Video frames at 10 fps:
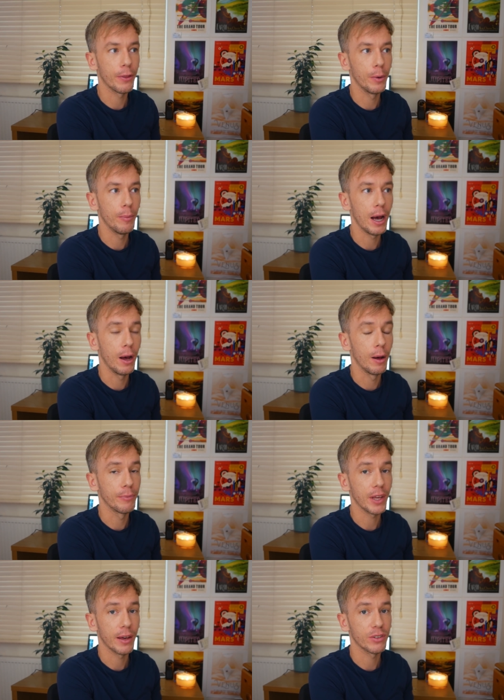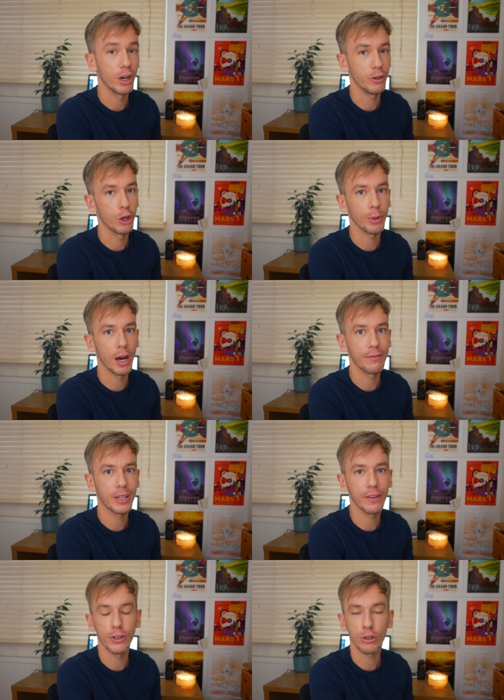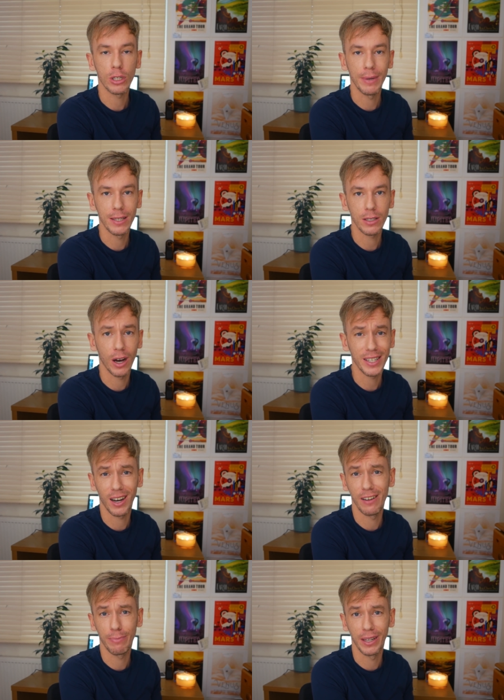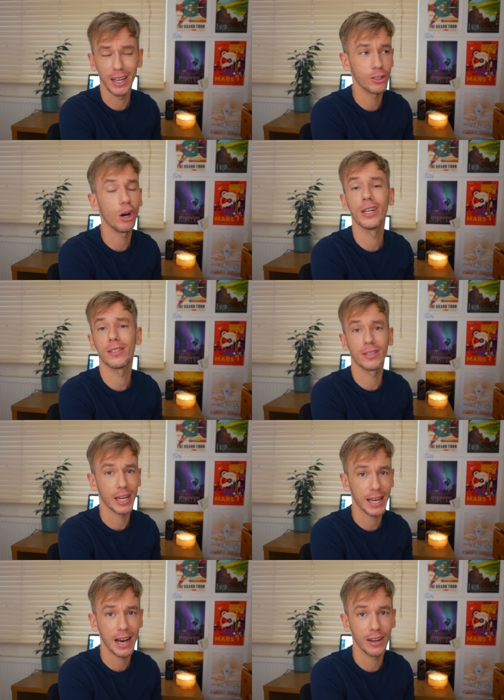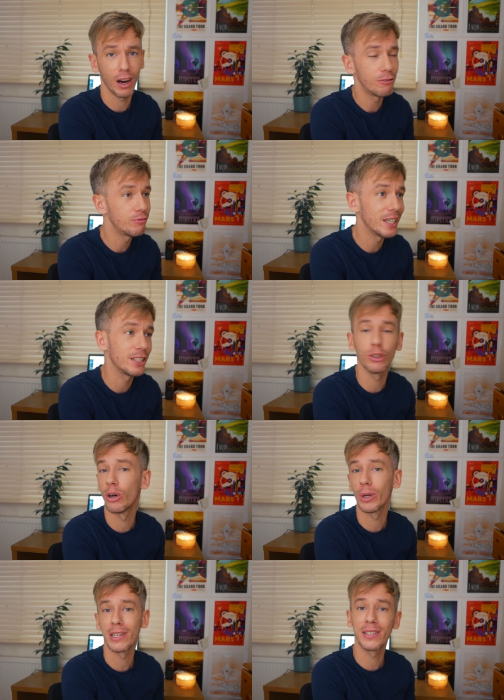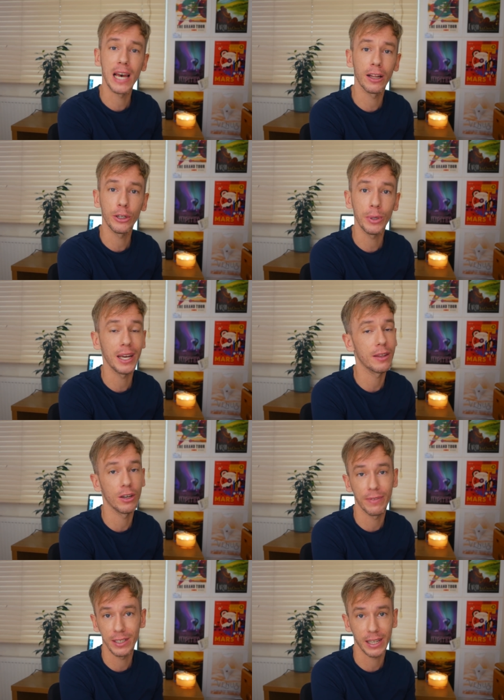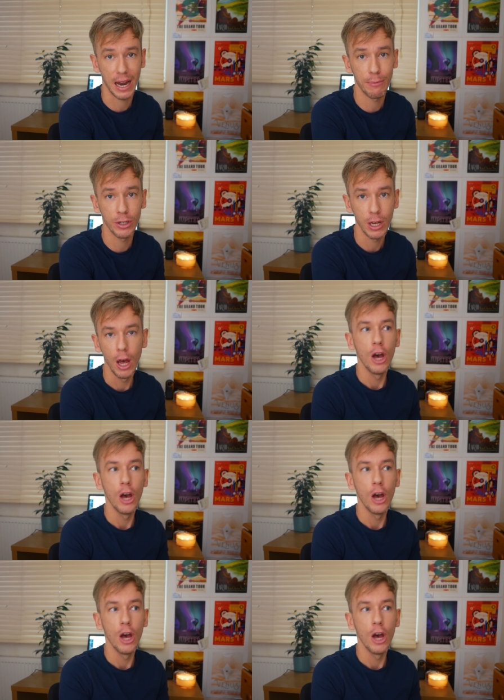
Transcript: them. So I hope I've given you some insight. I've been as honest as I can. I really do not want to sell you either of these cameras.